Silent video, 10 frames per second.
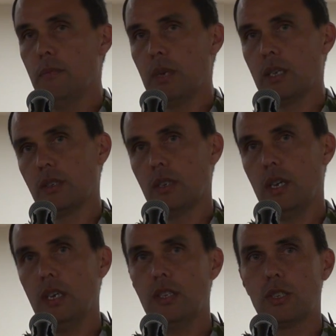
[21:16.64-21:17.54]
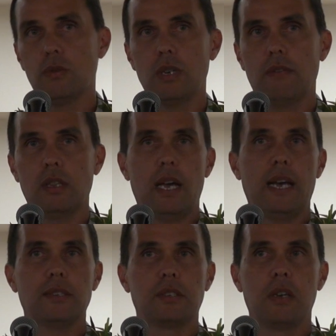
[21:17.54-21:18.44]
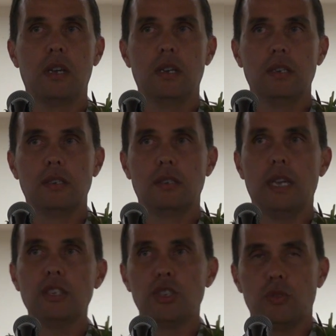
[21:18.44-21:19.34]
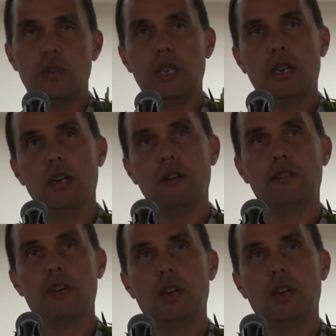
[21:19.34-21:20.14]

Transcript: because the history of the last century of